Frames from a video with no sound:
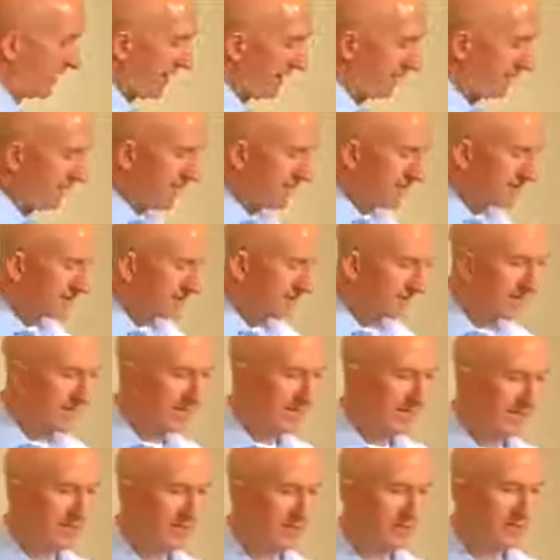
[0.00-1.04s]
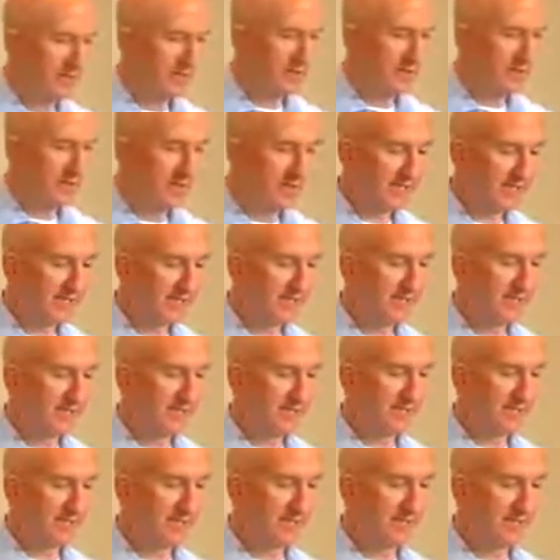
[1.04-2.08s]
That's the way I would suggest you
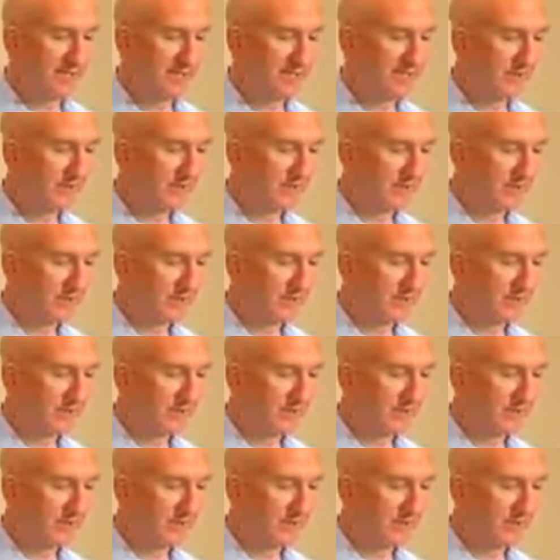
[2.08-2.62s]
consider